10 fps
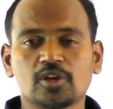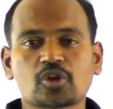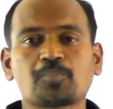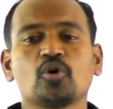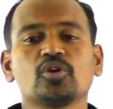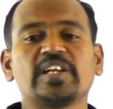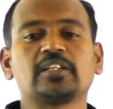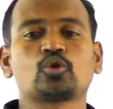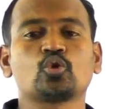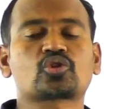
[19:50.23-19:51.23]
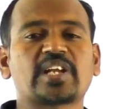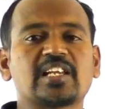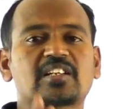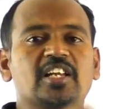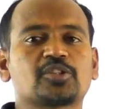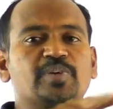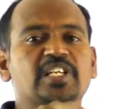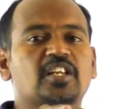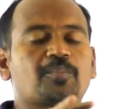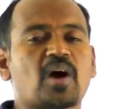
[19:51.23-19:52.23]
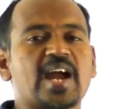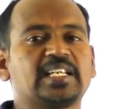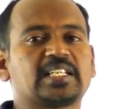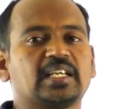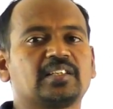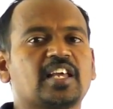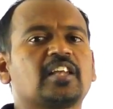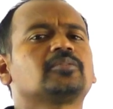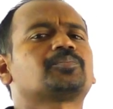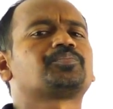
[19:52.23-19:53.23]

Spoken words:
Suppose when 2 straight lines meet in a point, then